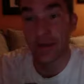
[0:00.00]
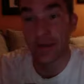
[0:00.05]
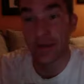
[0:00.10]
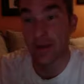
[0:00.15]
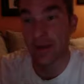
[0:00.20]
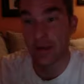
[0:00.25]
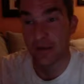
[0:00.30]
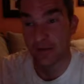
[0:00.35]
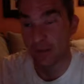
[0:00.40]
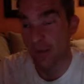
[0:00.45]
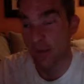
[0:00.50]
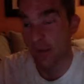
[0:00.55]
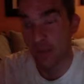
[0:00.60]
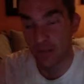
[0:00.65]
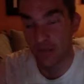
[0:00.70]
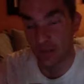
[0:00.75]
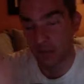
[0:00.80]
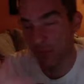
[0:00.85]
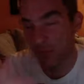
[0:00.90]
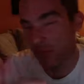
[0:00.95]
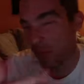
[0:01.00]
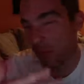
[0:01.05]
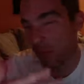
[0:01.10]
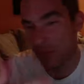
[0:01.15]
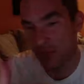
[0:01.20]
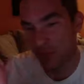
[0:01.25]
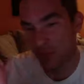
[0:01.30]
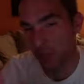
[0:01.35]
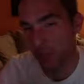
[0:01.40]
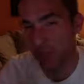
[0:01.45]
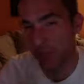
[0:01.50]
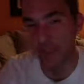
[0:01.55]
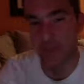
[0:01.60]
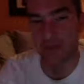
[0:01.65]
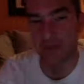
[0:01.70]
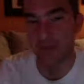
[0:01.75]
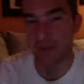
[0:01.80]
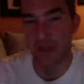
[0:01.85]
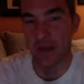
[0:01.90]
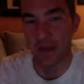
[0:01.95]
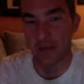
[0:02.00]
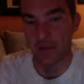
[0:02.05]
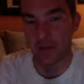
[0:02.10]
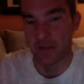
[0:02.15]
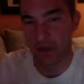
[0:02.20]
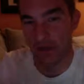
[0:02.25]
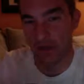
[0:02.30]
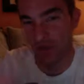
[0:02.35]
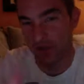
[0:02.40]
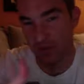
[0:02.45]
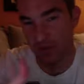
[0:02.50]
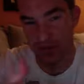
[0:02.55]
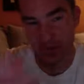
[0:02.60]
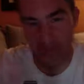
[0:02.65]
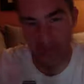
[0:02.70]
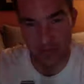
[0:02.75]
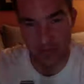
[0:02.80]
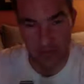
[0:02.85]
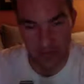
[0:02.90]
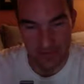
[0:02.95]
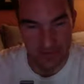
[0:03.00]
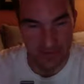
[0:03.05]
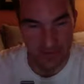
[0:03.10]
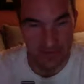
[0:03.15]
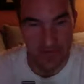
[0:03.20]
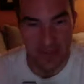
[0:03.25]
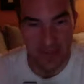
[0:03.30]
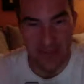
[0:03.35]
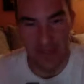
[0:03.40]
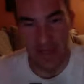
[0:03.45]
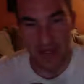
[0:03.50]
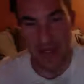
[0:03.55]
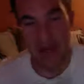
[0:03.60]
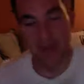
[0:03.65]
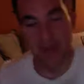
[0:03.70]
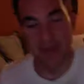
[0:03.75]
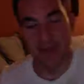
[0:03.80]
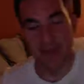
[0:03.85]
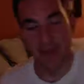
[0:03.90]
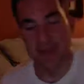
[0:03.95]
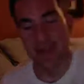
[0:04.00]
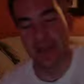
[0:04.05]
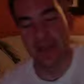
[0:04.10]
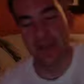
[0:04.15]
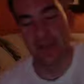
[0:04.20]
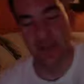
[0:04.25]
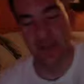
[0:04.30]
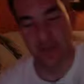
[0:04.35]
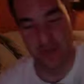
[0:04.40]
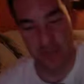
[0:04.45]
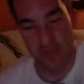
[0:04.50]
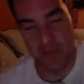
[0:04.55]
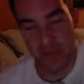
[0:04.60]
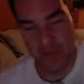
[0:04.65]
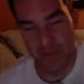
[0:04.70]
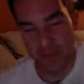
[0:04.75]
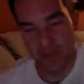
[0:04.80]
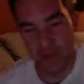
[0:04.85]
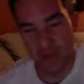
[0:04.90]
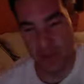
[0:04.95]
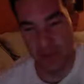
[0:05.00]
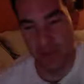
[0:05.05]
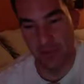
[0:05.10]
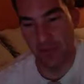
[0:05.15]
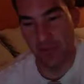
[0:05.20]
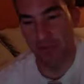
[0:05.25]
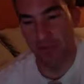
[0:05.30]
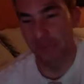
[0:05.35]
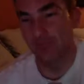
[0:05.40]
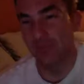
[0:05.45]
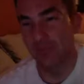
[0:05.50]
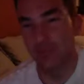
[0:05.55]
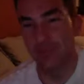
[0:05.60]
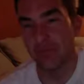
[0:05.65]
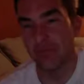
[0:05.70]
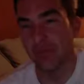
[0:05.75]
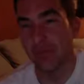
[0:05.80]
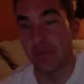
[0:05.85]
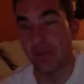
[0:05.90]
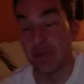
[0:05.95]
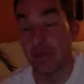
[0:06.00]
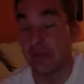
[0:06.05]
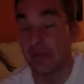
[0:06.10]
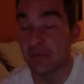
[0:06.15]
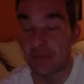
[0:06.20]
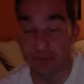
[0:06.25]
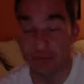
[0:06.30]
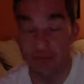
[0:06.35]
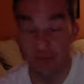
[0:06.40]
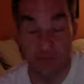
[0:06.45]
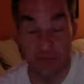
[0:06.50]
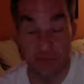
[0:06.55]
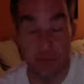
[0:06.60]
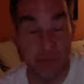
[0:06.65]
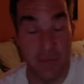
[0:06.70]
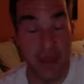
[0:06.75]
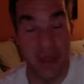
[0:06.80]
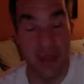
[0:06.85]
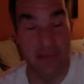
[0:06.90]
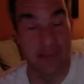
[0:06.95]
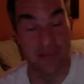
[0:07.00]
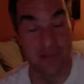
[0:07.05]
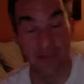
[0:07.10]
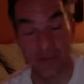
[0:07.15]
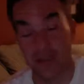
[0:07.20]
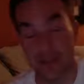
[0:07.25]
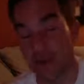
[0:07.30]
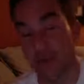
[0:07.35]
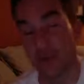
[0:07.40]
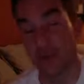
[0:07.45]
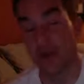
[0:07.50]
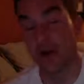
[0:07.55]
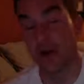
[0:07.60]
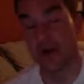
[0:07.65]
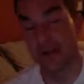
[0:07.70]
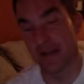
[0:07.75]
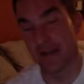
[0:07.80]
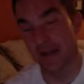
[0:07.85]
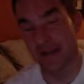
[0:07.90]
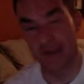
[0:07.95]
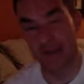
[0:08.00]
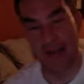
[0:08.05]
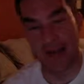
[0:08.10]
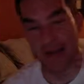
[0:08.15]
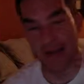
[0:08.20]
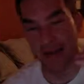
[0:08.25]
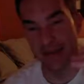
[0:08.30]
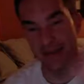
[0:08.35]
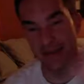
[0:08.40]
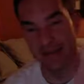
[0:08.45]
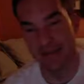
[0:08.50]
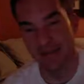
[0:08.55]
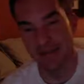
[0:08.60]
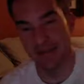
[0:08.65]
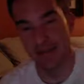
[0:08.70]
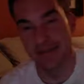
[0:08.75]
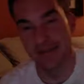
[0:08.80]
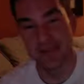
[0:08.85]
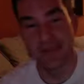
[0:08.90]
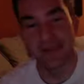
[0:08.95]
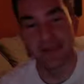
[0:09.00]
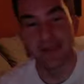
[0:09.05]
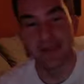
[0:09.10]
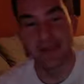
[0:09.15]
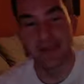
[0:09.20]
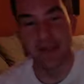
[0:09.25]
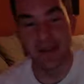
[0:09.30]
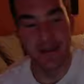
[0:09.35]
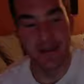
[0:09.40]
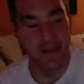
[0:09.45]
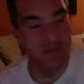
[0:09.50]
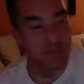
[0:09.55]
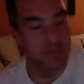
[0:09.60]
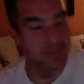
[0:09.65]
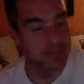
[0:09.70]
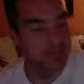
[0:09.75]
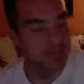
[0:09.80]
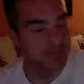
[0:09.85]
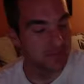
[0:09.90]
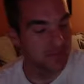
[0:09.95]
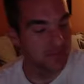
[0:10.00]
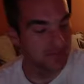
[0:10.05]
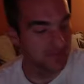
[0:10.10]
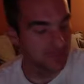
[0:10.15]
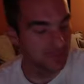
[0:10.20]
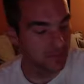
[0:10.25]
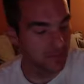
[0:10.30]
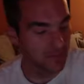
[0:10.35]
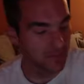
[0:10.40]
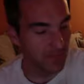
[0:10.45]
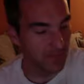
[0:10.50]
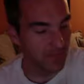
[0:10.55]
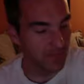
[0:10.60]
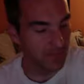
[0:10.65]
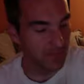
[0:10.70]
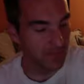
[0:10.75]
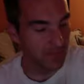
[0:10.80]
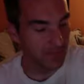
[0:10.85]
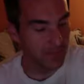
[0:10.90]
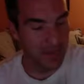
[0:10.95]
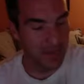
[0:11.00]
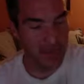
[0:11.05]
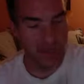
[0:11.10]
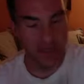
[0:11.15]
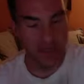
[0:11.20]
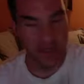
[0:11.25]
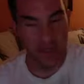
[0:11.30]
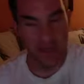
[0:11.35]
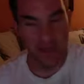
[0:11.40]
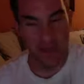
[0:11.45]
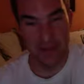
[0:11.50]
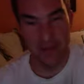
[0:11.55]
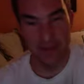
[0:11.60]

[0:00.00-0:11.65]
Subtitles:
You can point to plenty of times over the second half of the season where it's been just a massive, historic, titanic bed shitting, as